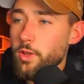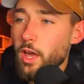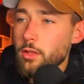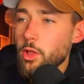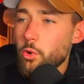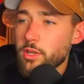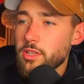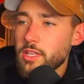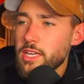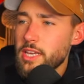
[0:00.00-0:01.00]
We got
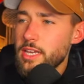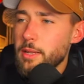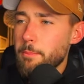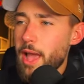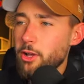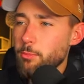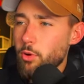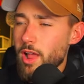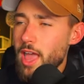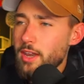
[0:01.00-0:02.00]
Logan Lee and Michael
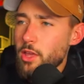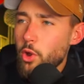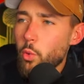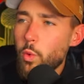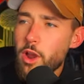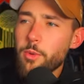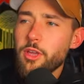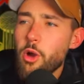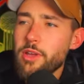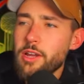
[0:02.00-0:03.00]
Barrett. Where do we
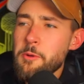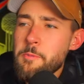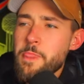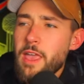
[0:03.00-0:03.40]
go here?